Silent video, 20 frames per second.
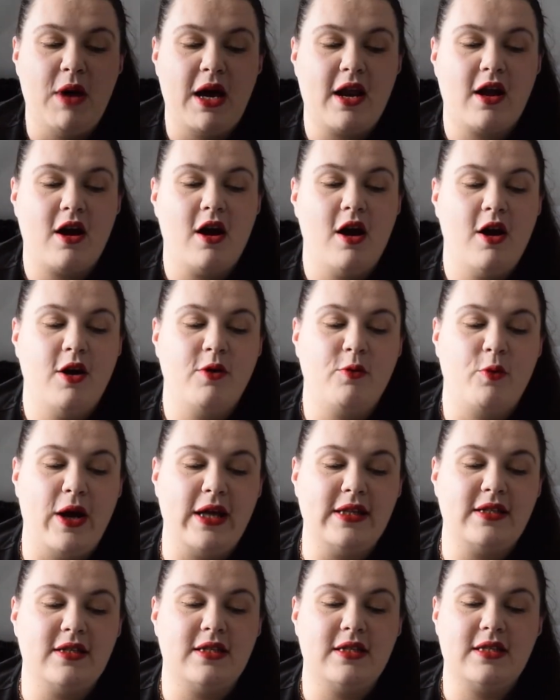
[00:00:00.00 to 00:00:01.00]
and I can't
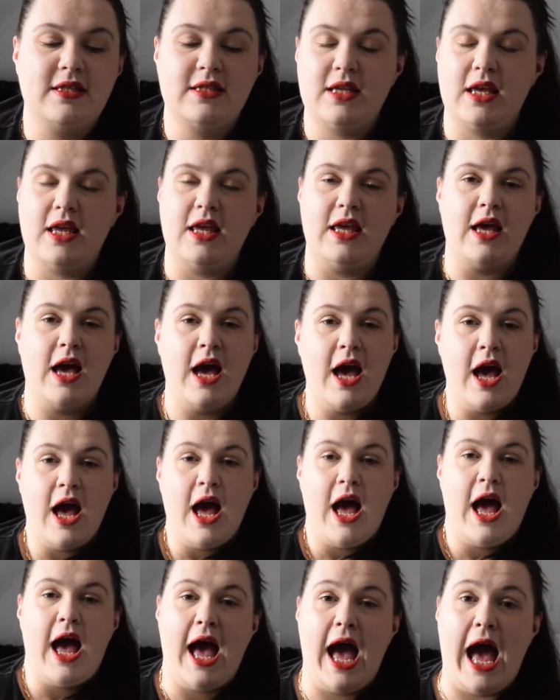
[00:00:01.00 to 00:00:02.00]
wait to see
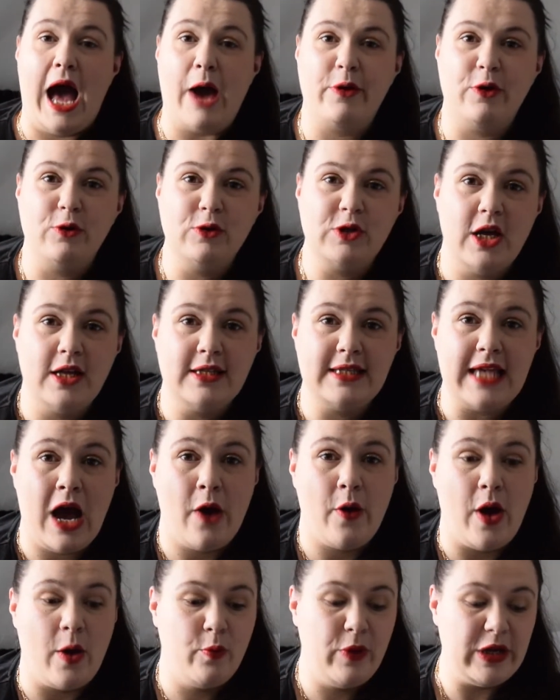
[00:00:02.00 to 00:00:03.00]
how it all turns
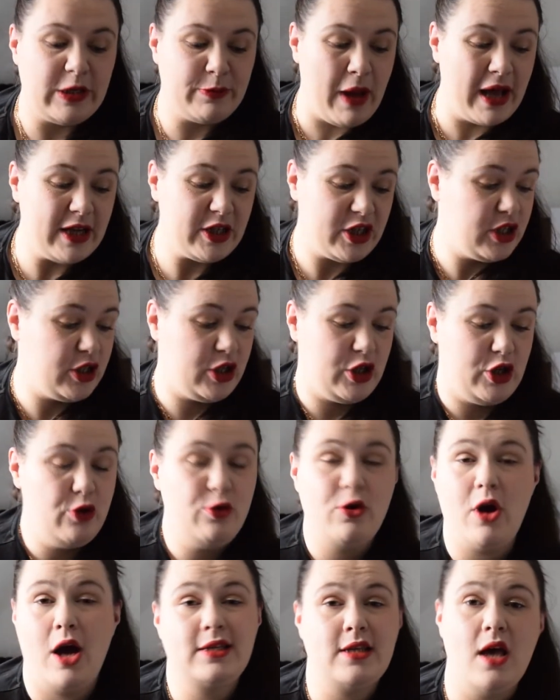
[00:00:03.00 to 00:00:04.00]
out and which badges
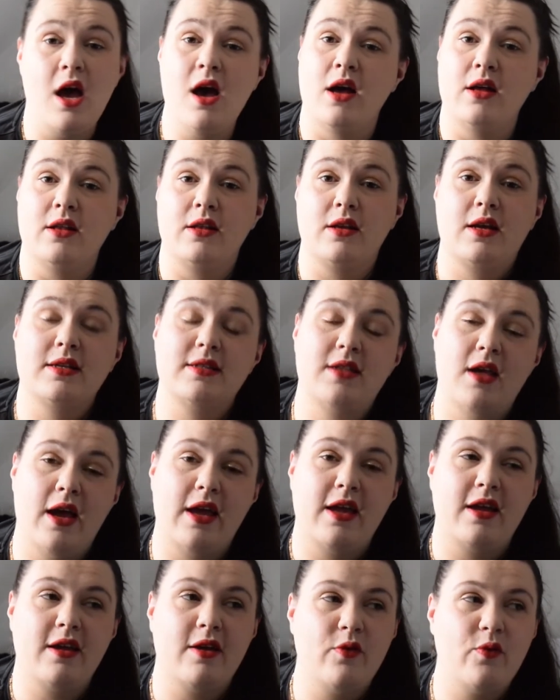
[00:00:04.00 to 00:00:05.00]
you guys earn because
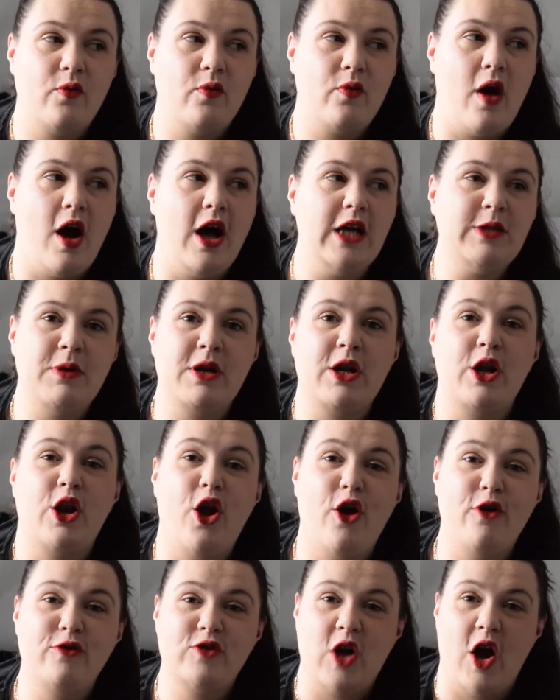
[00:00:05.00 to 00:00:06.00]
like I spent a
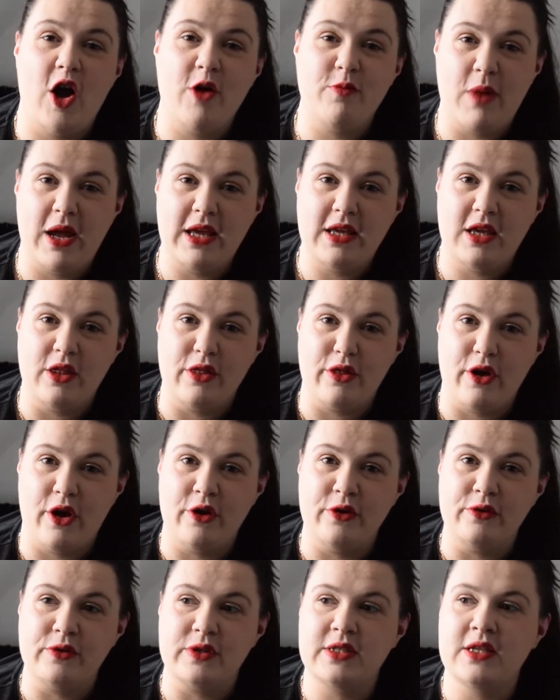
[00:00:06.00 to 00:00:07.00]
lot of time making
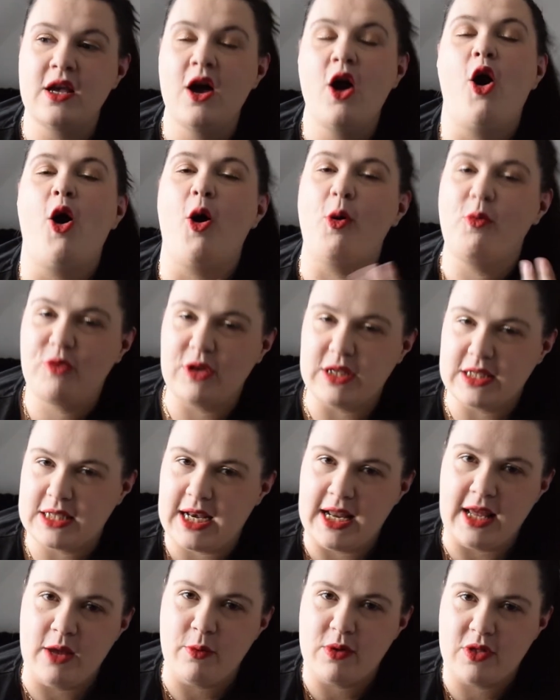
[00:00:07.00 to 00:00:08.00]
those
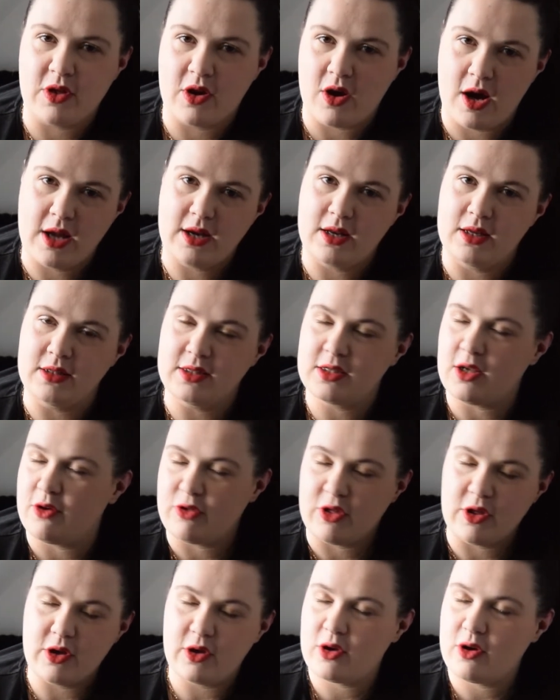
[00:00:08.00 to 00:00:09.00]
obviously with the guidance
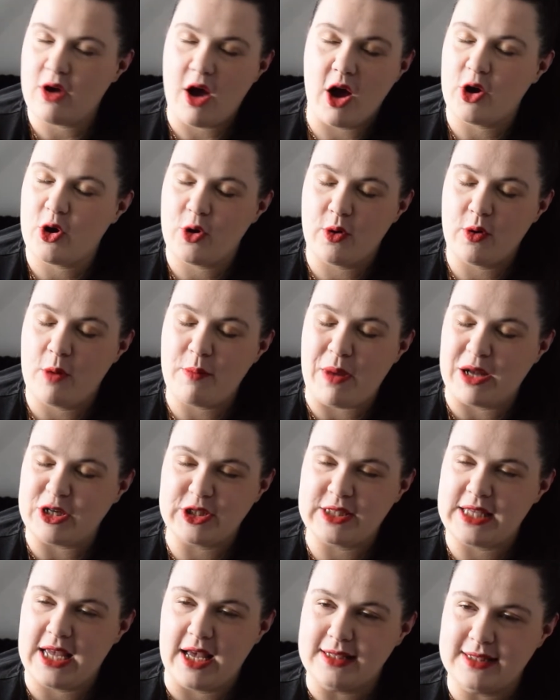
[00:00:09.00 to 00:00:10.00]
of the, her, her
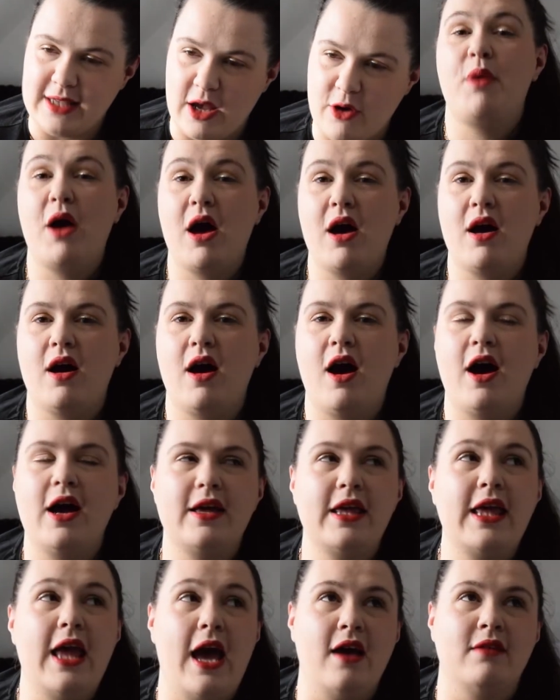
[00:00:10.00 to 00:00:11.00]
Majesty herself but uh,
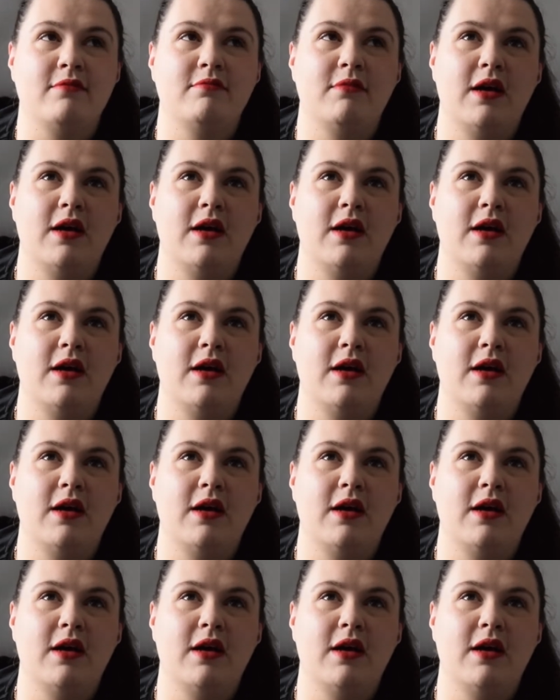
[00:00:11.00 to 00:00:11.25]
yeah